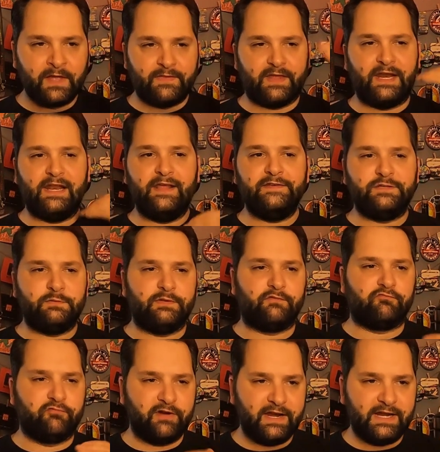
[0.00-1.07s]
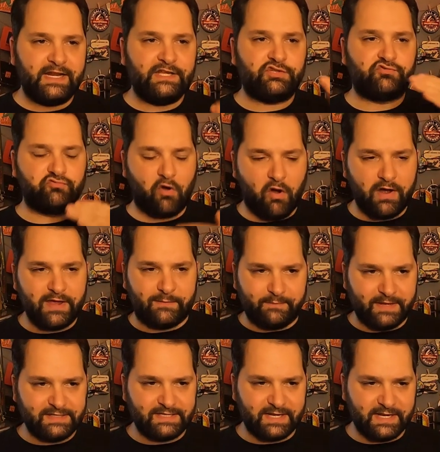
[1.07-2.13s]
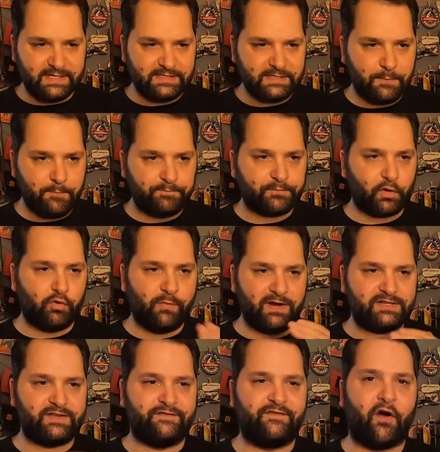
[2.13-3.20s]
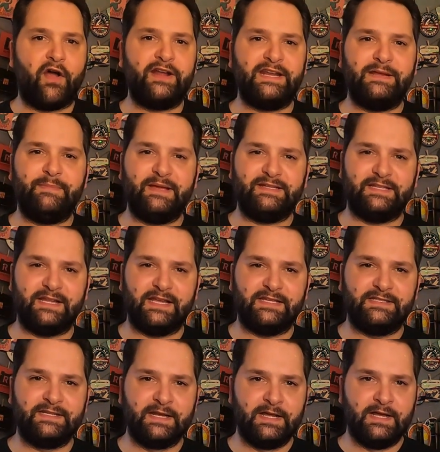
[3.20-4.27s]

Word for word: Then it leaves you with a really drying bitterness, almost a viney bitterness